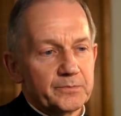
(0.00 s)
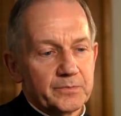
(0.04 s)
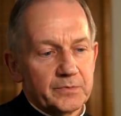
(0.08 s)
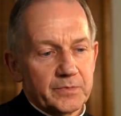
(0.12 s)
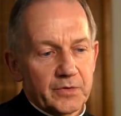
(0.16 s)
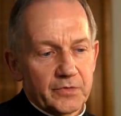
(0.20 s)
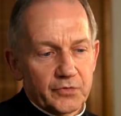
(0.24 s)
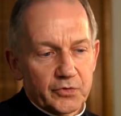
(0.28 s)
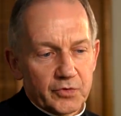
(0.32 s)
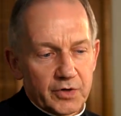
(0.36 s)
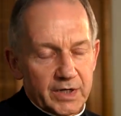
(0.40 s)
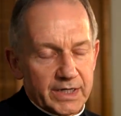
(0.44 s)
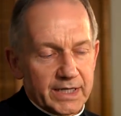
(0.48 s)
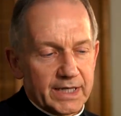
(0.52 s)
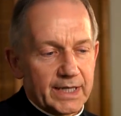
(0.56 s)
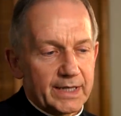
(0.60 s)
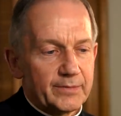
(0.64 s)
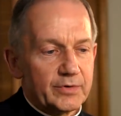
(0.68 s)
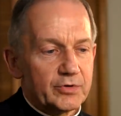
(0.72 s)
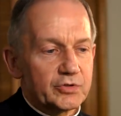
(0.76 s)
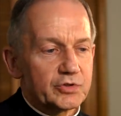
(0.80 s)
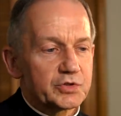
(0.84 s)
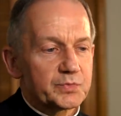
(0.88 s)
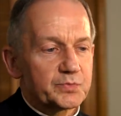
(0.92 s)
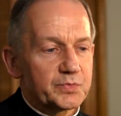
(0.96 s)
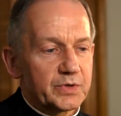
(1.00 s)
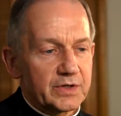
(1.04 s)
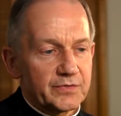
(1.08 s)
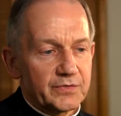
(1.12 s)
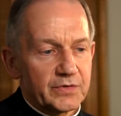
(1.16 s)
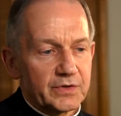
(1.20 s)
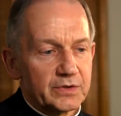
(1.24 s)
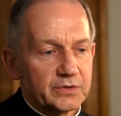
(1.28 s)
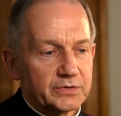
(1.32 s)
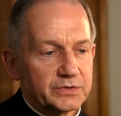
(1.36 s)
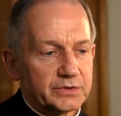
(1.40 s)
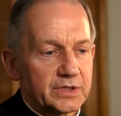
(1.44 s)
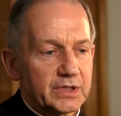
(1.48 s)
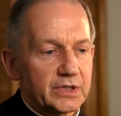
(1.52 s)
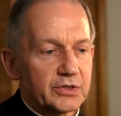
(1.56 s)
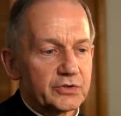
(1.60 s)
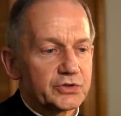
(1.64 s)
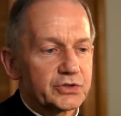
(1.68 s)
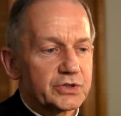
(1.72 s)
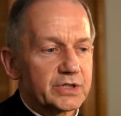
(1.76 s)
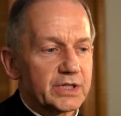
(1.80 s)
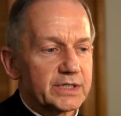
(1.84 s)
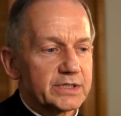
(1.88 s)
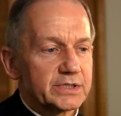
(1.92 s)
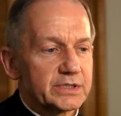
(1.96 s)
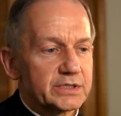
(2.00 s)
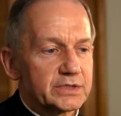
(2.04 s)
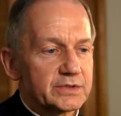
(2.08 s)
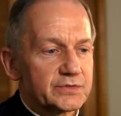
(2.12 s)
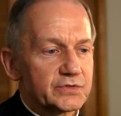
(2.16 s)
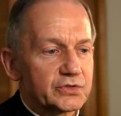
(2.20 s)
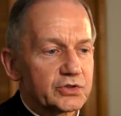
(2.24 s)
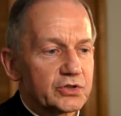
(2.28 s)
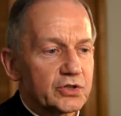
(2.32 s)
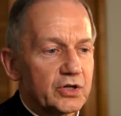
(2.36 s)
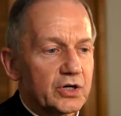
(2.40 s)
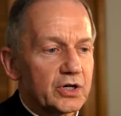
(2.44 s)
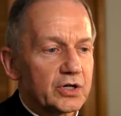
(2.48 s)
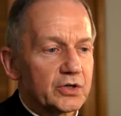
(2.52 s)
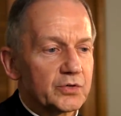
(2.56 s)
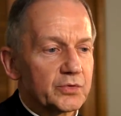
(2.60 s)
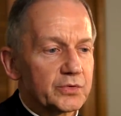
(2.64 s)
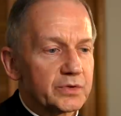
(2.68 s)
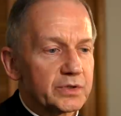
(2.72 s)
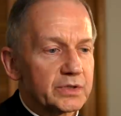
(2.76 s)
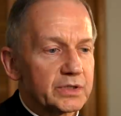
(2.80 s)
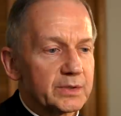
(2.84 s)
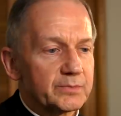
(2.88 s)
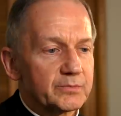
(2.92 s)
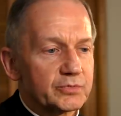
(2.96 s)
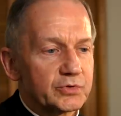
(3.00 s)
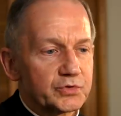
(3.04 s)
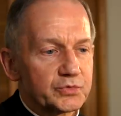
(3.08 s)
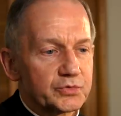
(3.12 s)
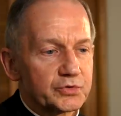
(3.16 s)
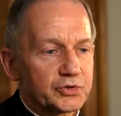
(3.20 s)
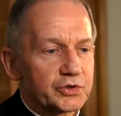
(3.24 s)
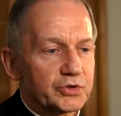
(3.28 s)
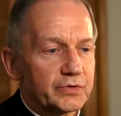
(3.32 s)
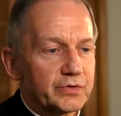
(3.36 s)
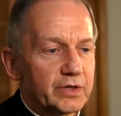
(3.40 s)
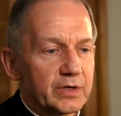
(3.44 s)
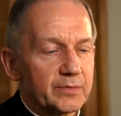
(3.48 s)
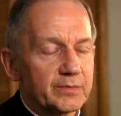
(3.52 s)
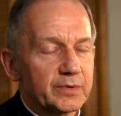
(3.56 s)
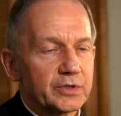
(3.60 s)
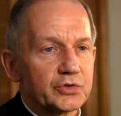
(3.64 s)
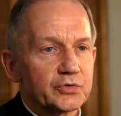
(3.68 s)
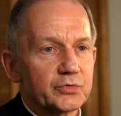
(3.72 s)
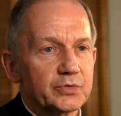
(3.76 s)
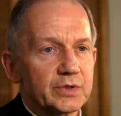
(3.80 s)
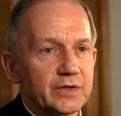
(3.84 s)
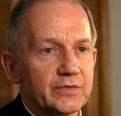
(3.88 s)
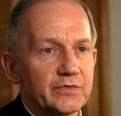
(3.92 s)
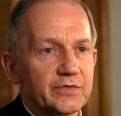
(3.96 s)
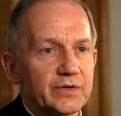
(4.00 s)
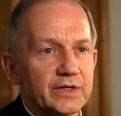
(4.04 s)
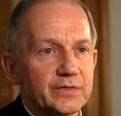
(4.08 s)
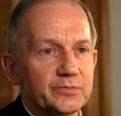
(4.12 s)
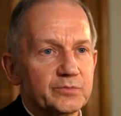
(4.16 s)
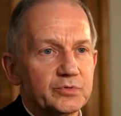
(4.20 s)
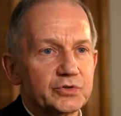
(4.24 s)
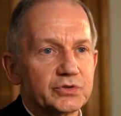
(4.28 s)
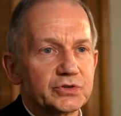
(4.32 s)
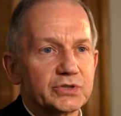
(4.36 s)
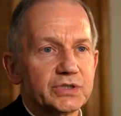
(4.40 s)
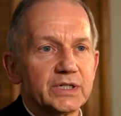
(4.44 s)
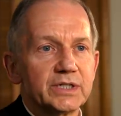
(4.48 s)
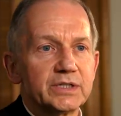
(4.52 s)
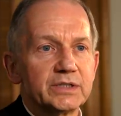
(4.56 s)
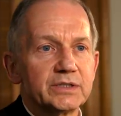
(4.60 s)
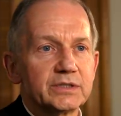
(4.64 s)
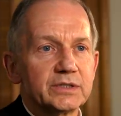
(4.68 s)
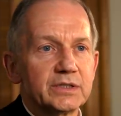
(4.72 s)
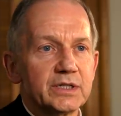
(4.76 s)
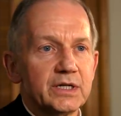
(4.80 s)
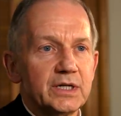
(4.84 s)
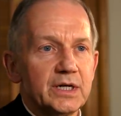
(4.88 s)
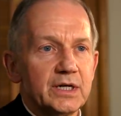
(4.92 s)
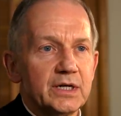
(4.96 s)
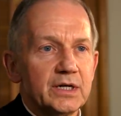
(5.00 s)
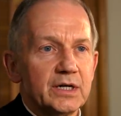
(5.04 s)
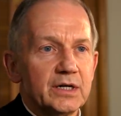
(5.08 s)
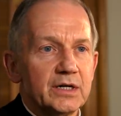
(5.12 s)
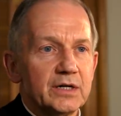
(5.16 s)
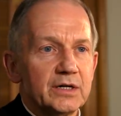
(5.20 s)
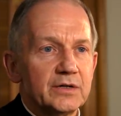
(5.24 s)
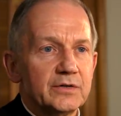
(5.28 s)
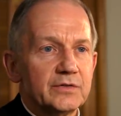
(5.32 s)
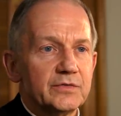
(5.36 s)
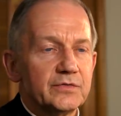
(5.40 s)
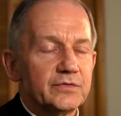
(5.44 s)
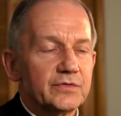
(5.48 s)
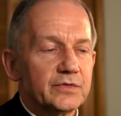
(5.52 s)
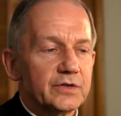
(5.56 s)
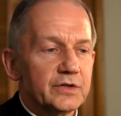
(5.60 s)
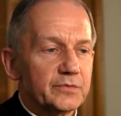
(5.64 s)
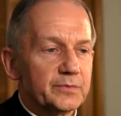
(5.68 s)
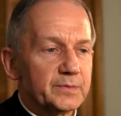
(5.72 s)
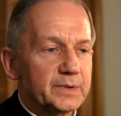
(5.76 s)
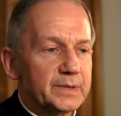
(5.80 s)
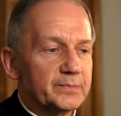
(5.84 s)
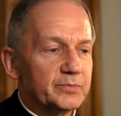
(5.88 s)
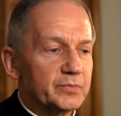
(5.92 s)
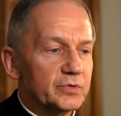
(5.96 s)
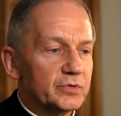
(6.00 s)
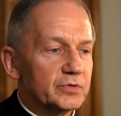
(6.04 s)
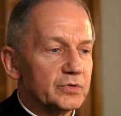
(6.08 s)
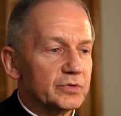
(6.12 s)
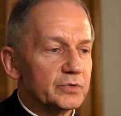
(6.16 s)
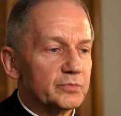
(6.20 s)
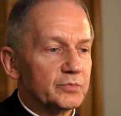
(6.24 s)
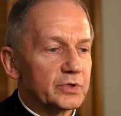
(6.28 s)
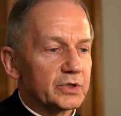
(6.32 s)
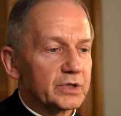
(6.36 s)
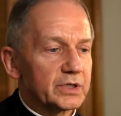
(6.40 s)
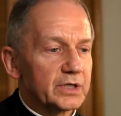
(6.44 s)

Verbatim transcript: before I came here to Springfield, I was in the Archdiocese of Chicago, where the numbers were showing about 25% of people were